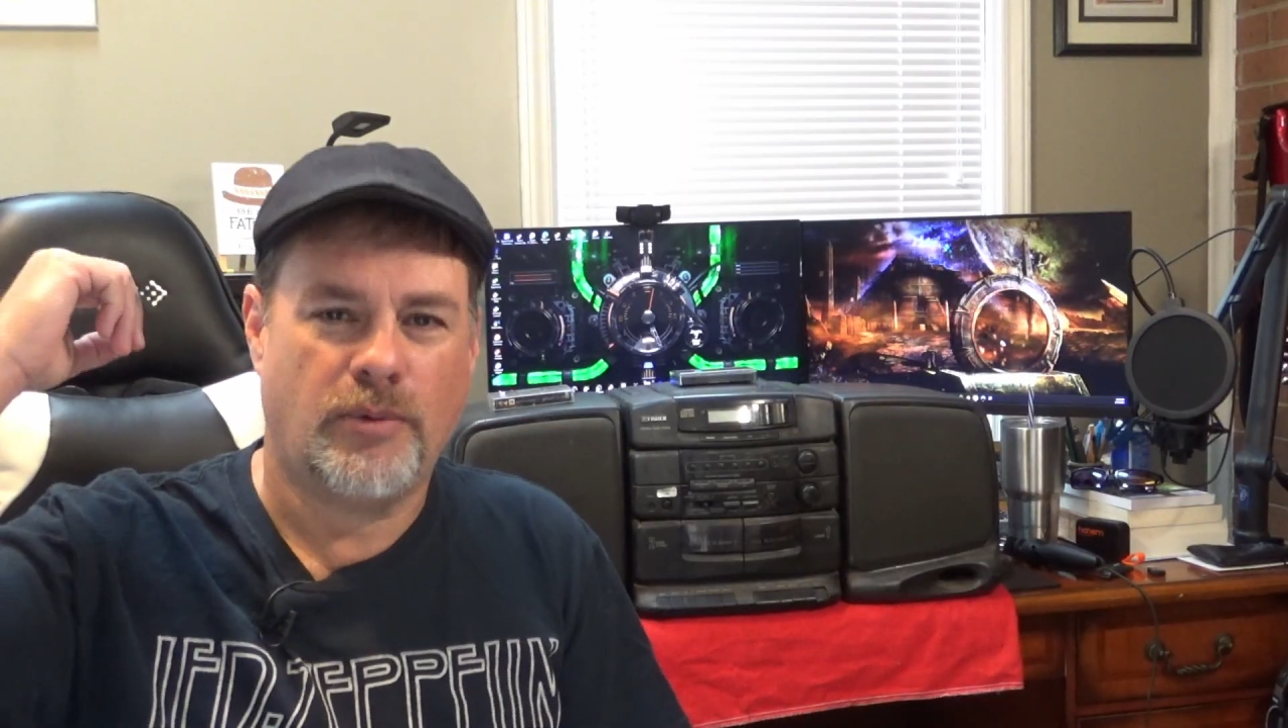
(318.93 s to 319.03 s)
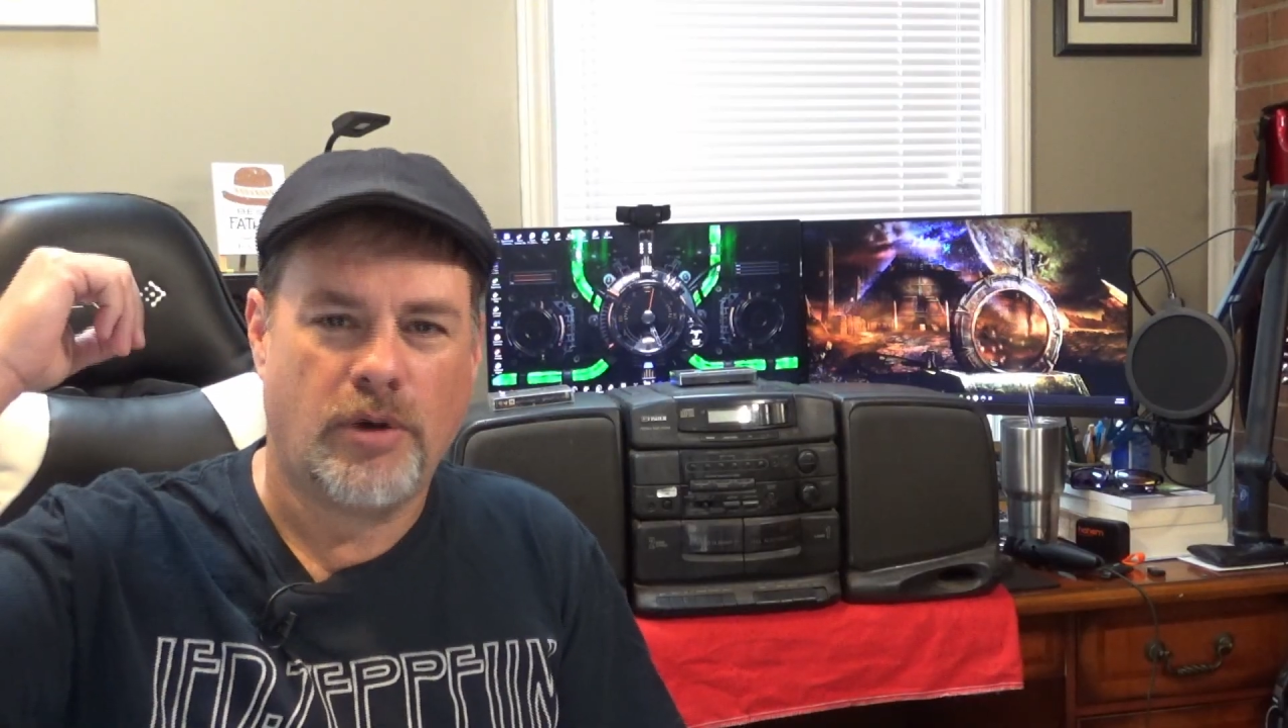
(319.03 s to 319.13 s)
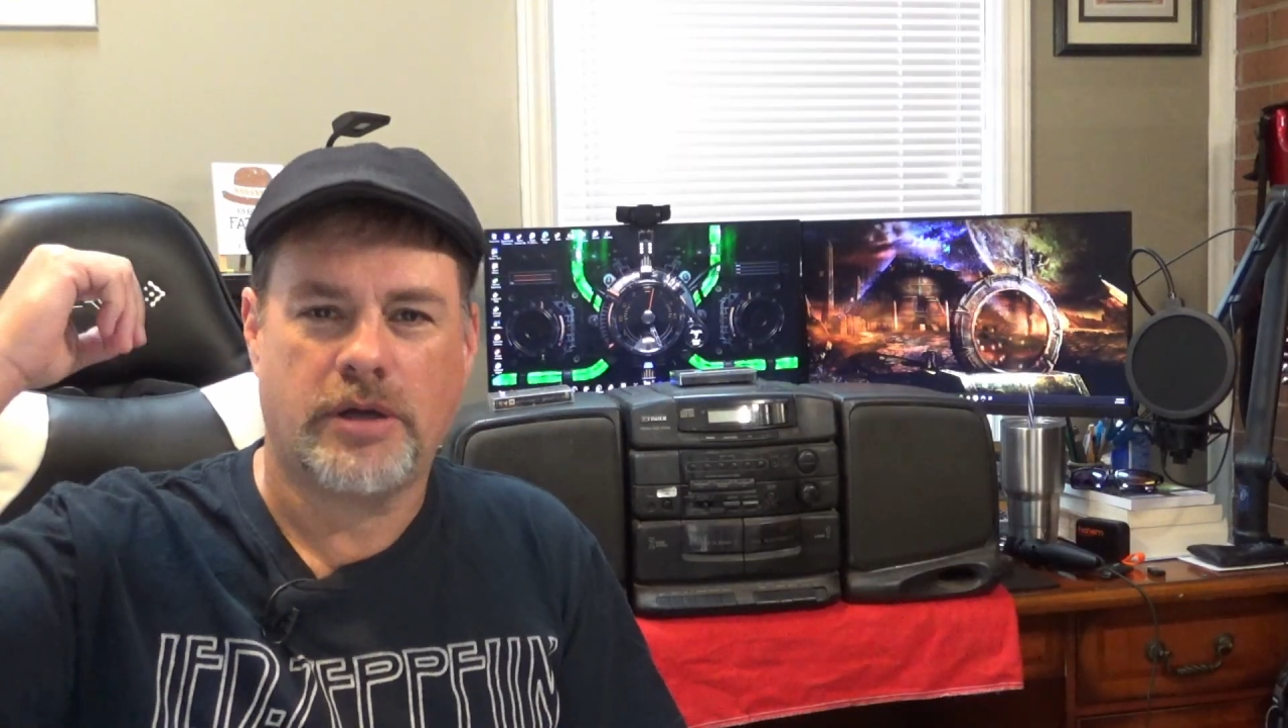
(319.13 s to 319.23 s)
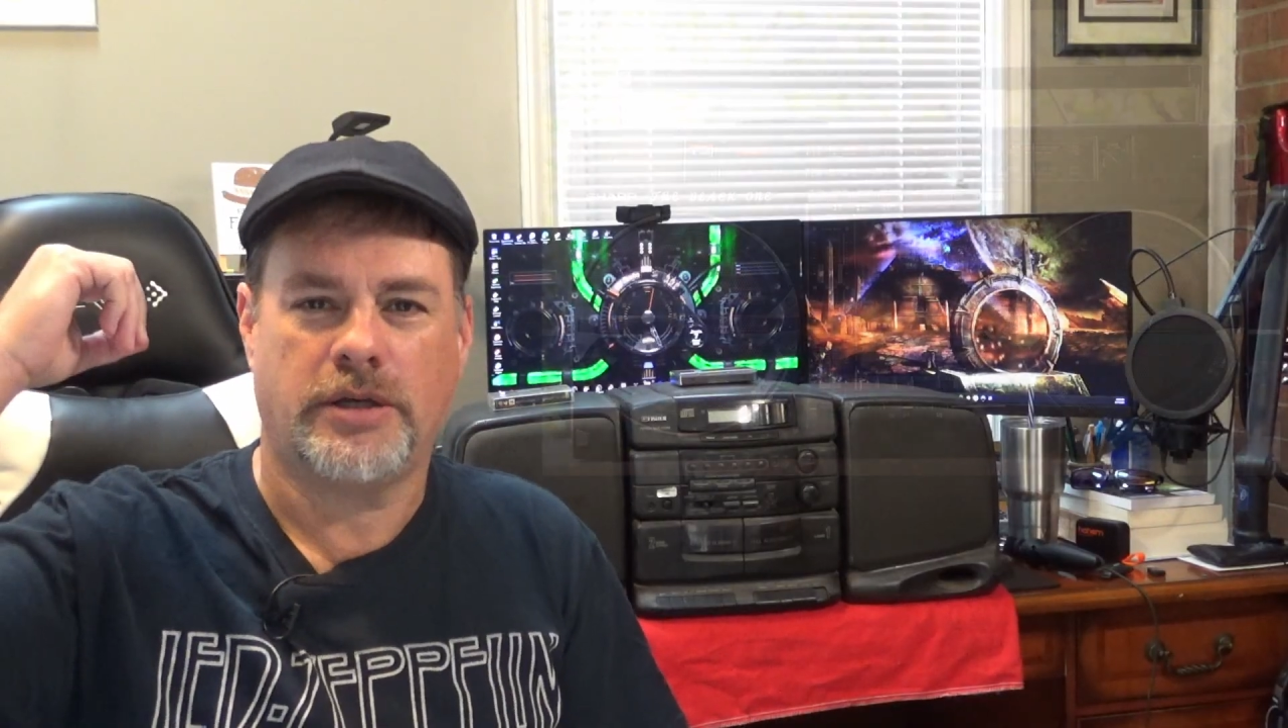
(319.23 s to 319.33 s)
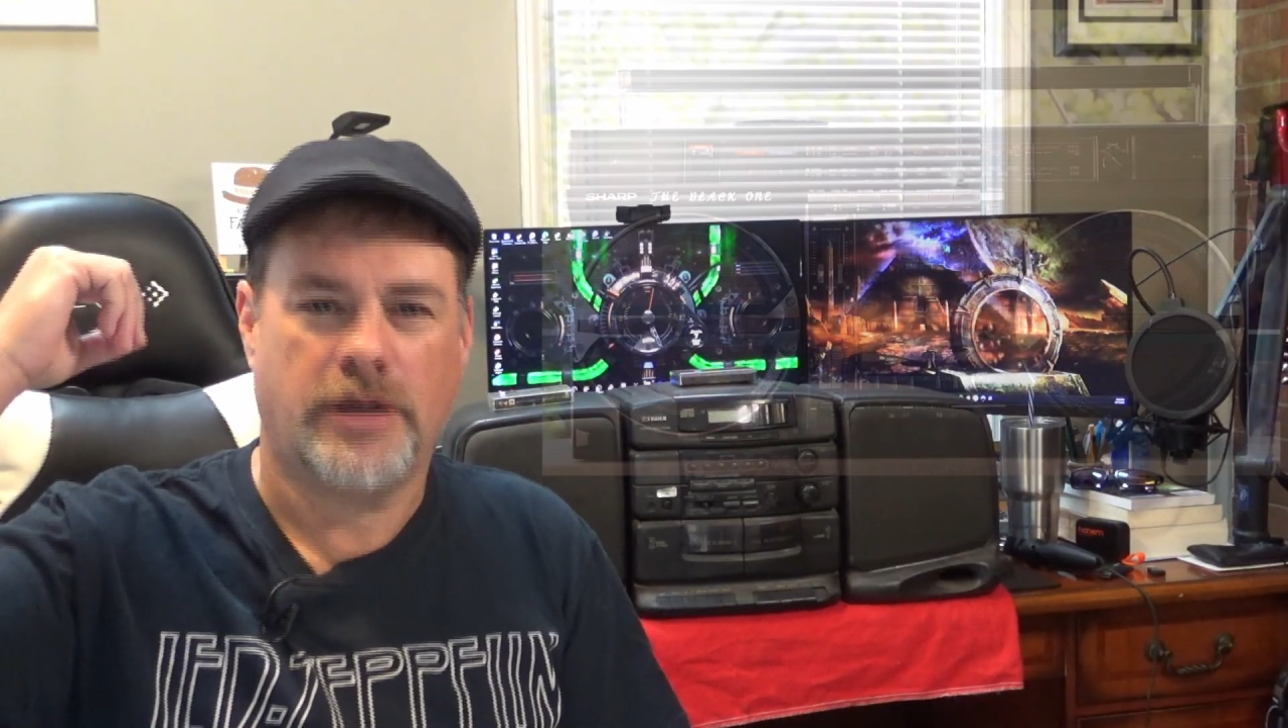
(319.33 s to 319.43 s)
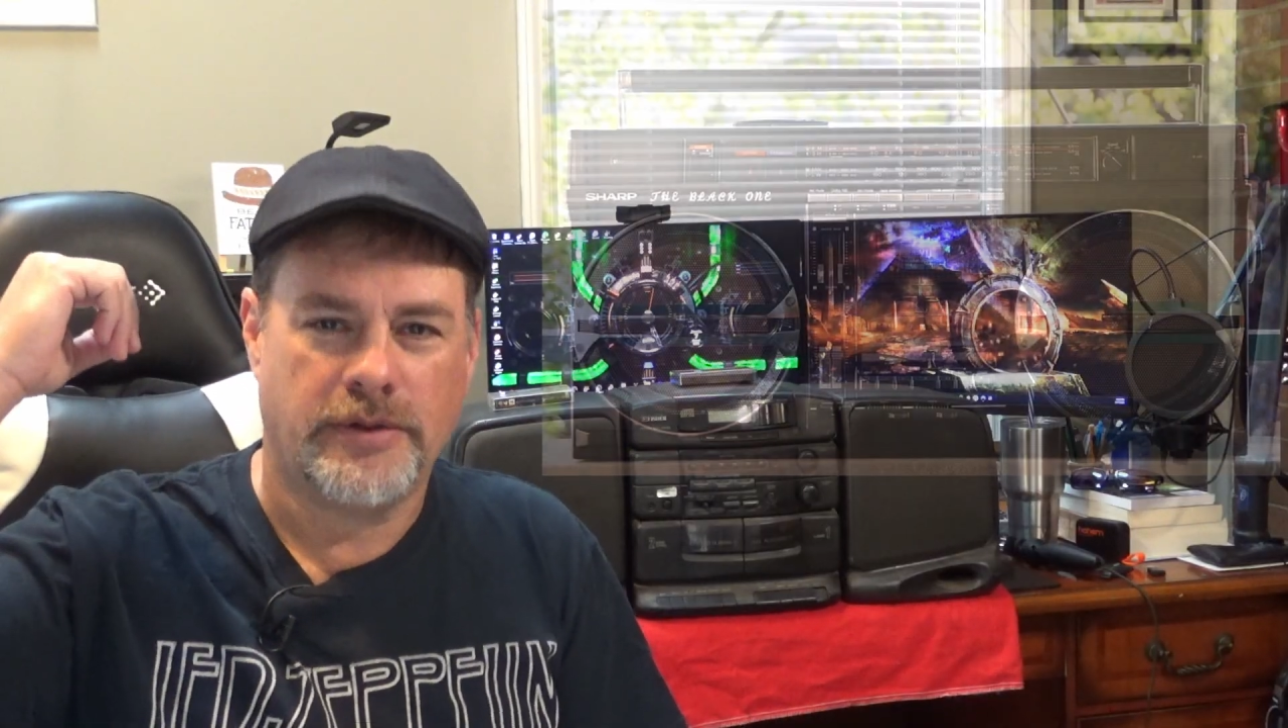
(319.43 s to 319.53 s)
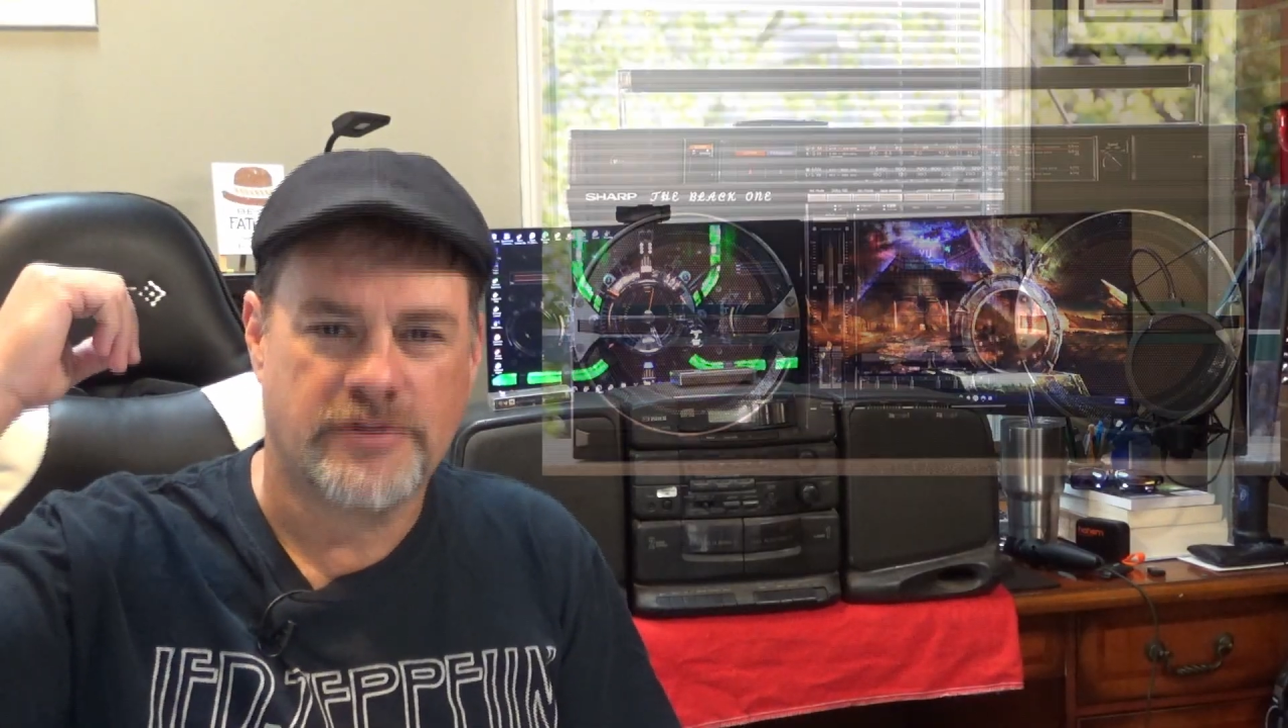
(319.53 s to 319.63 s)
walking down